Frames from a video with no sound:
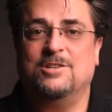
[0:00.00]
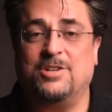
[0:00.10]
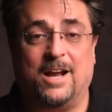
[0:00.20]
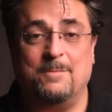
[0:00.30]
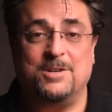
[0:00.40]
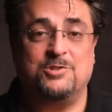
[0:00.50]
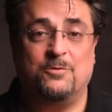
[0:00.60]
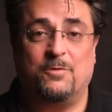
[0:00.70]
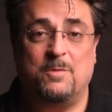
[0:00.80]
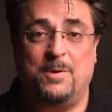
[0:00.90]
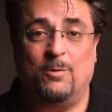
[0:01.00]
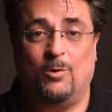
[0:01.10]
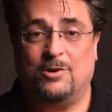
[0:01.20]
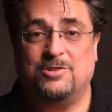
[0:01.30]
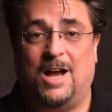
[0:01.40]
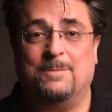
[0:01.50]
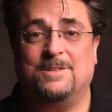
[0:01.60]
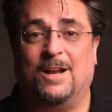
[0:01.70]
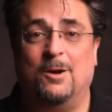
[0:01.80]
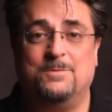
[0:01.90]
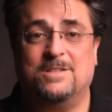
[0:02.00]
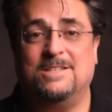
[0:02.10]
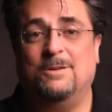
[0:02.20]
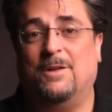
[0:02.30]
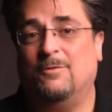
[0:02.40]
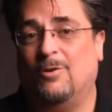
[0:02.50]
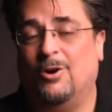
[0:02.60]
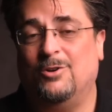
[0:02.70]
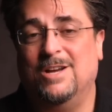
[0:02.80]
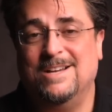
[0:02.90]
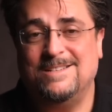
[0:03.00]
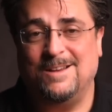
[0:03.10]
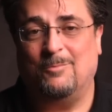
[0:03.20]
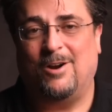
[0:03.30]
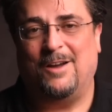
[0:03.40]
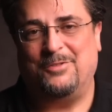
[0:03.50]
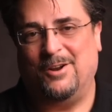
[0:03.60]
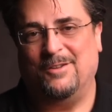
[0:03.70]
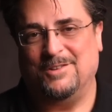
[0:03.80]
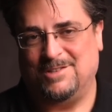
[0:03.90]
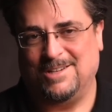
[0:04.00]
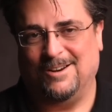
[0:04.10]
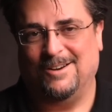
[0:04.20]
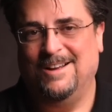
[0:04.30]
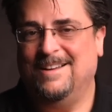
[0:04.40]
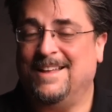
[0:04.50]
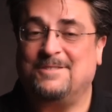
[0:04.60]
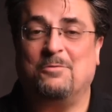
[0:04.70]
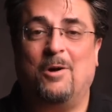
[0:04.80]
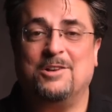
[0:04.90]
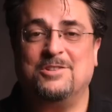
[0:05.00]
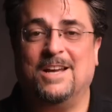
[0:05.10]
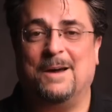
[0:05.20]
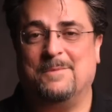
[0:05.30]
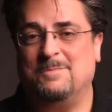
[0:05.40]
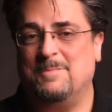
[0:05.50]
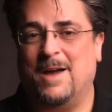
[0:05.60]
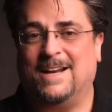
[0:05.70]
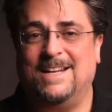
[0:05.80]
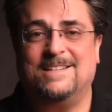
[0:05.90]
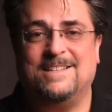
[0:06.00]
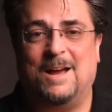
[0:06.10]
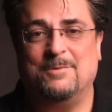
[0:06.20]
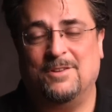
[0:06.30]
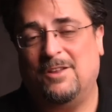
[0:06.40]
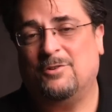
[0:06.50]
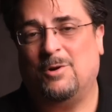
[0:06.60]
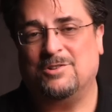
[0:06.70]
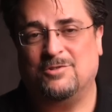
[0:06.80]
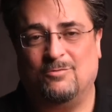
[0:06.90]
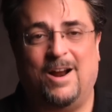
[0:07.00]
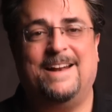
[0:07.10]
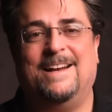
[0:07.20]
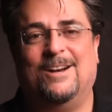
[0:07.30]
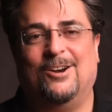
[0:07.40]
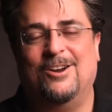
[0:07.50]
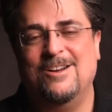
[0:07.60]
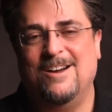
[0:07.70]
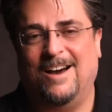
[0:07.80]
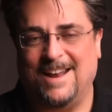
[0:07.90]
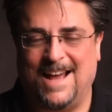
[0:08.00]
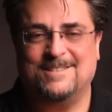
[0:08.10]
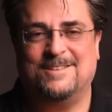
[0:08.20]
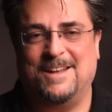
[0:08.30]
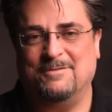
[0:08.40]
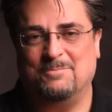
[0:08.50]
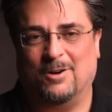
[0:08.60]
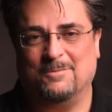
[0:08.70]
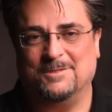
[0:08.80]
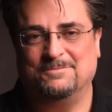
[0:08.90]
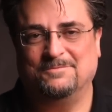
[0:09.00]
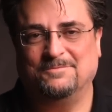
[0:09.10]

Check out my Shoot from the Pit workshops, and I hope to see you on the road somewhere out there this year. Thanks for watching. I'm going to be back next time with another question right here on Ask David Bergman.